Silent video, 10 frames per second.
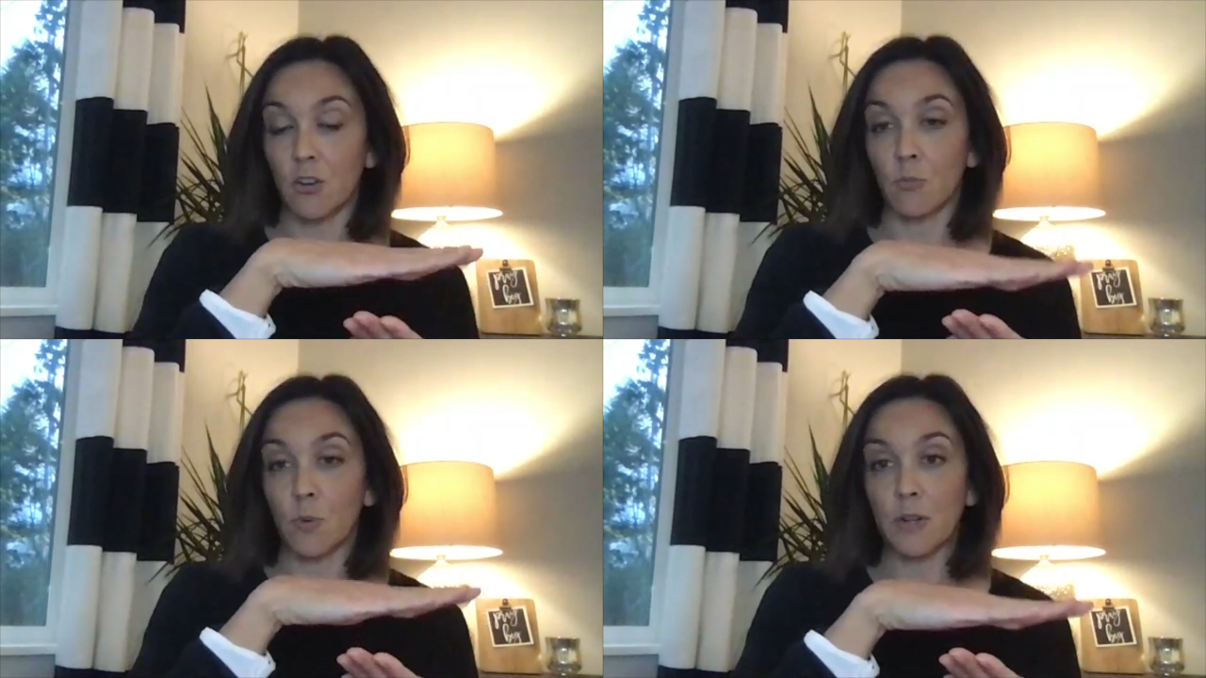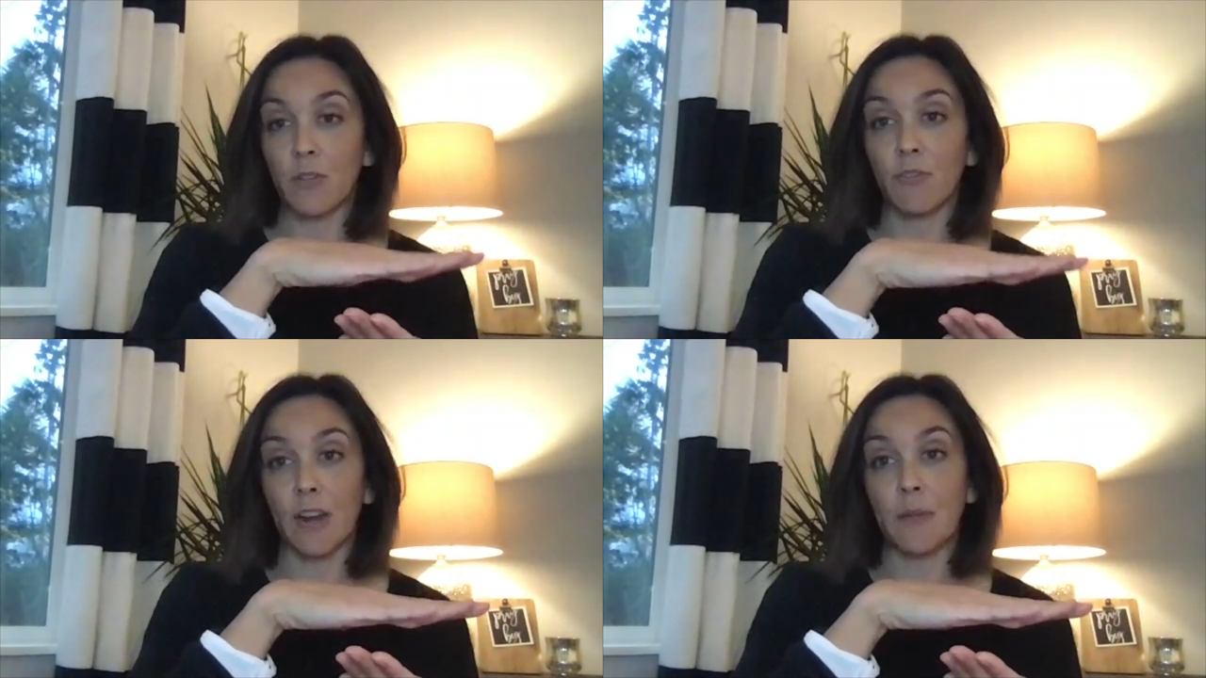window
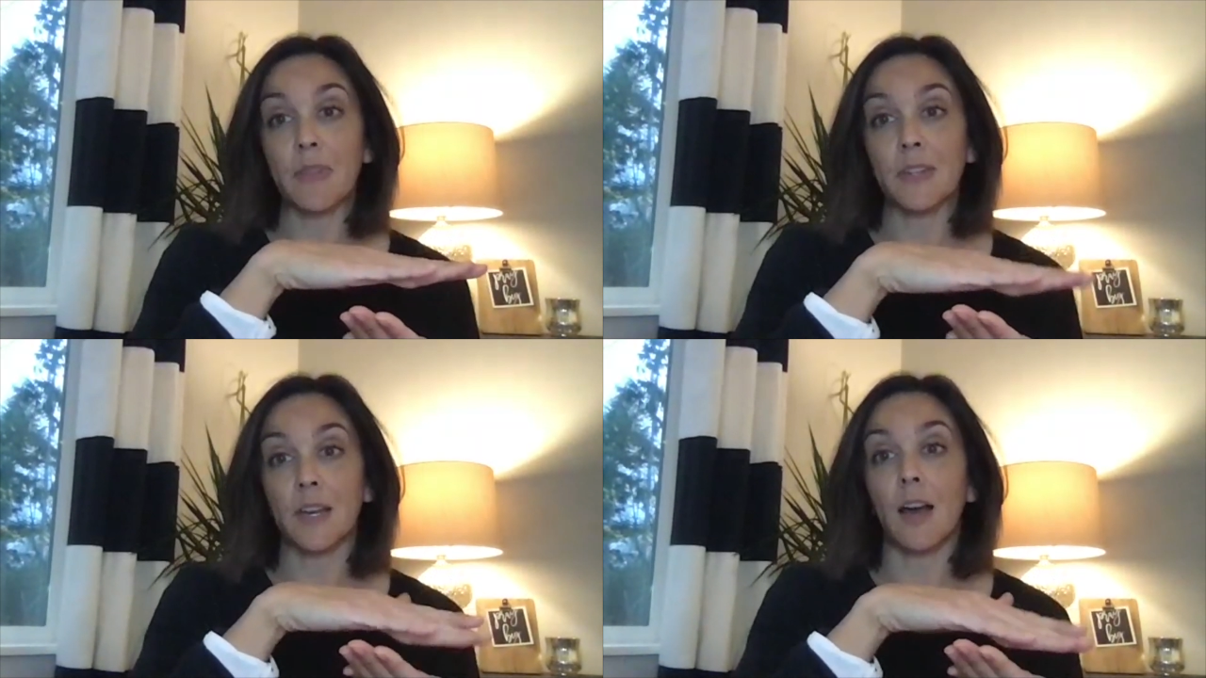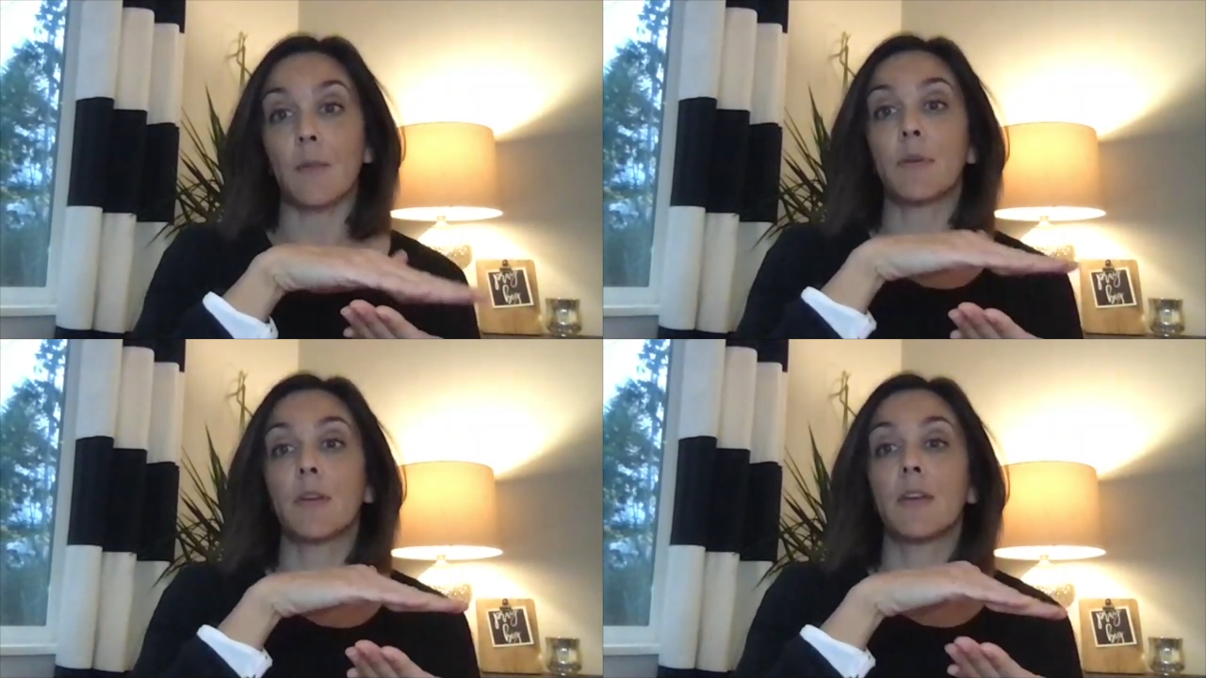frame at the top
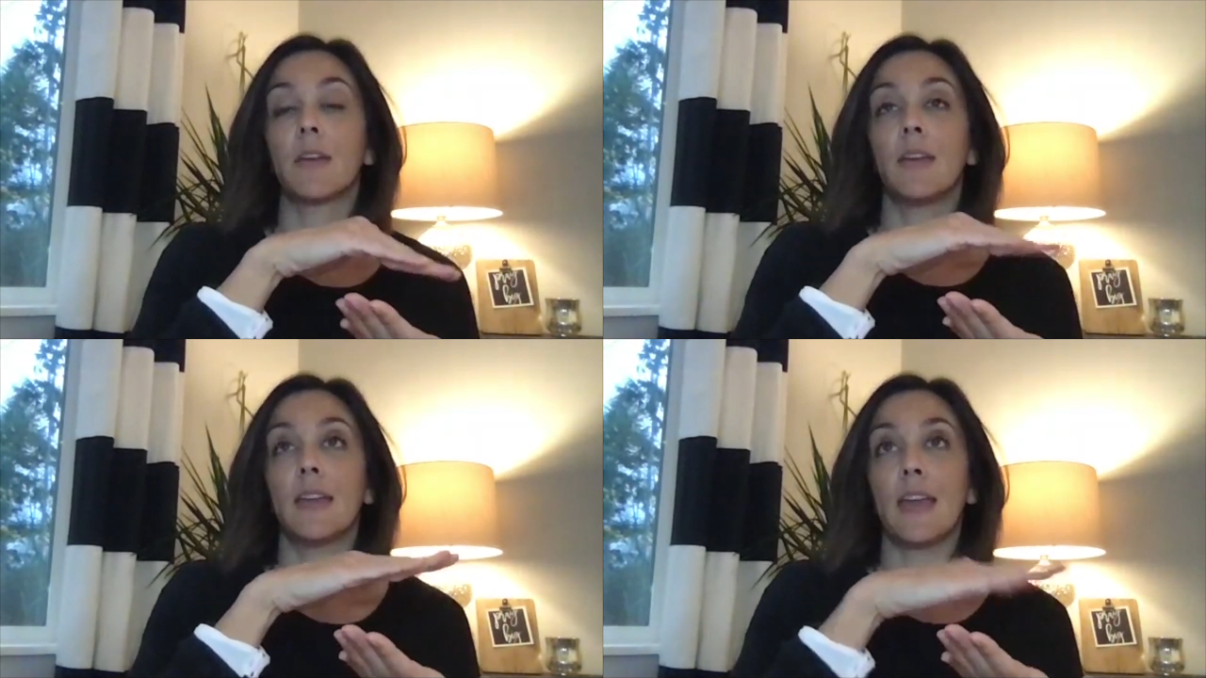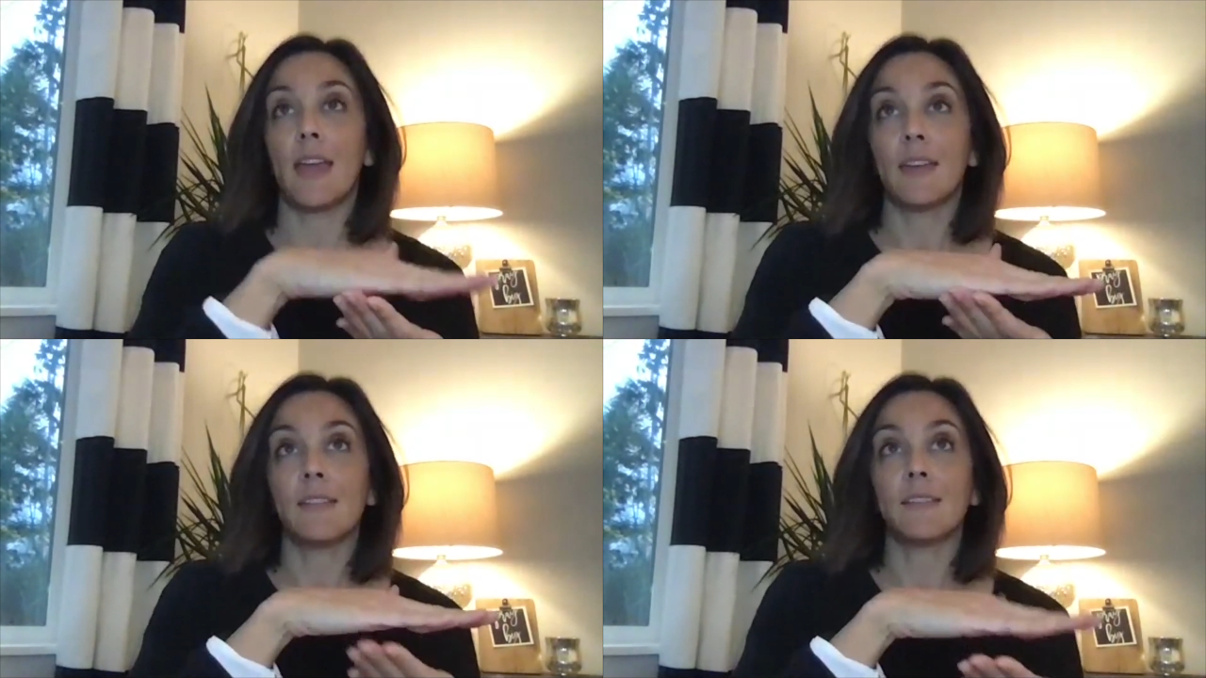
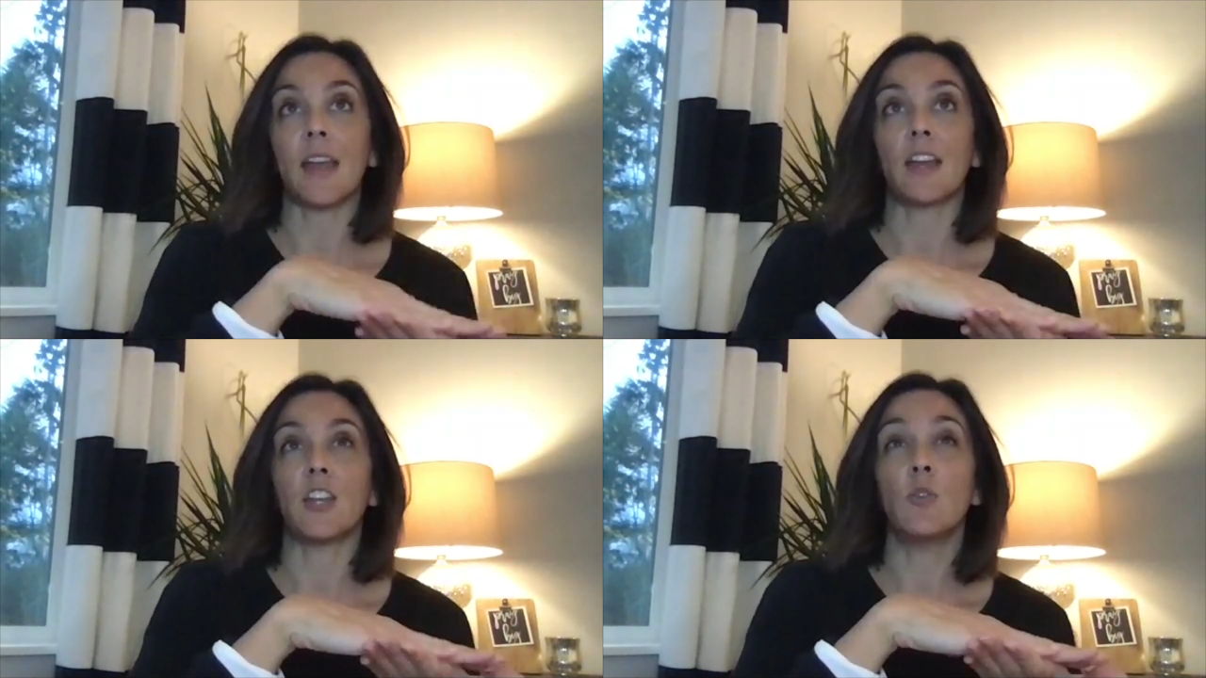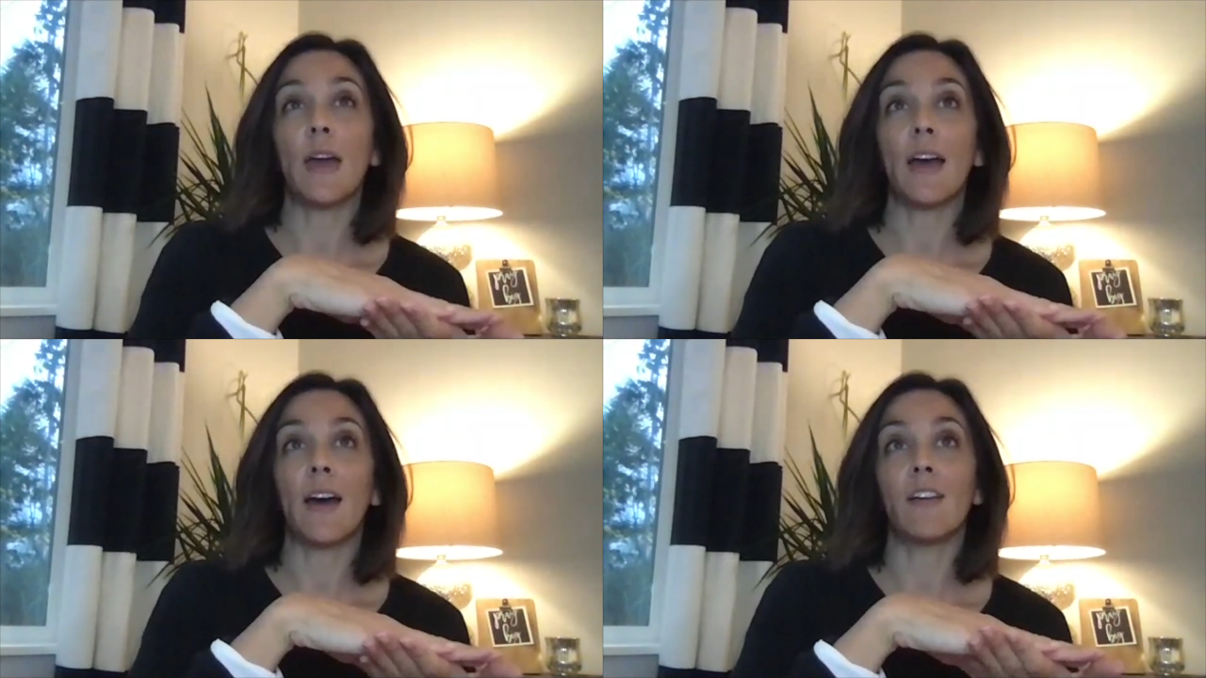ends, and you
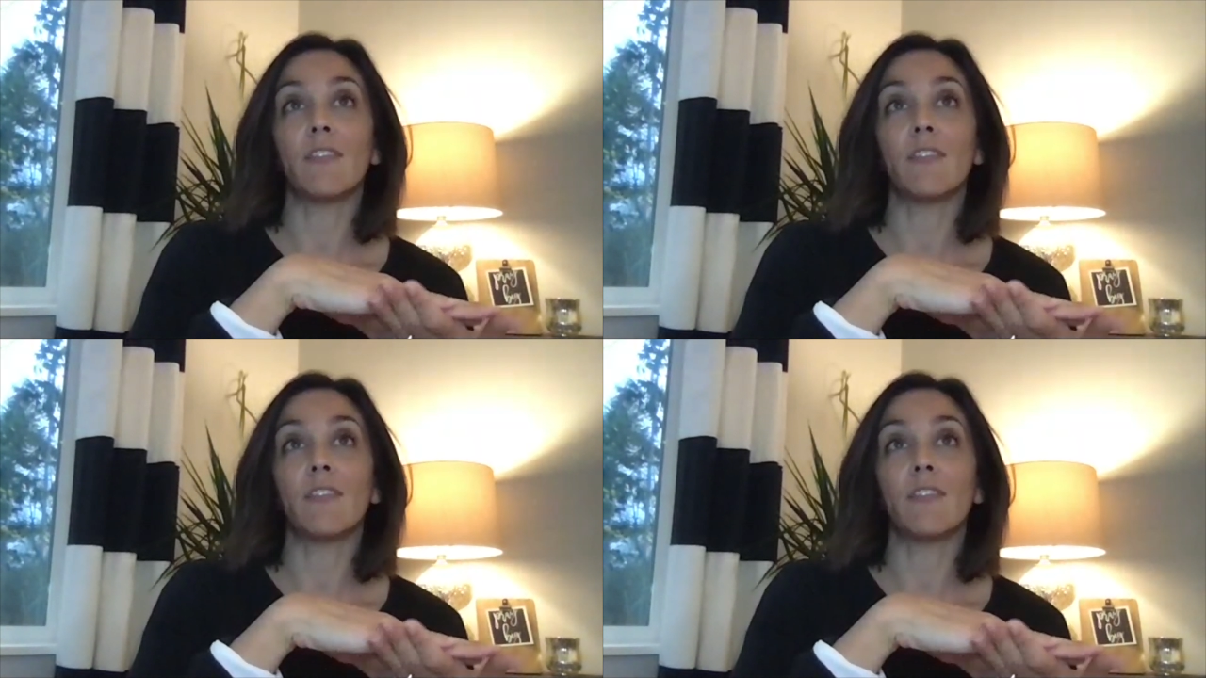have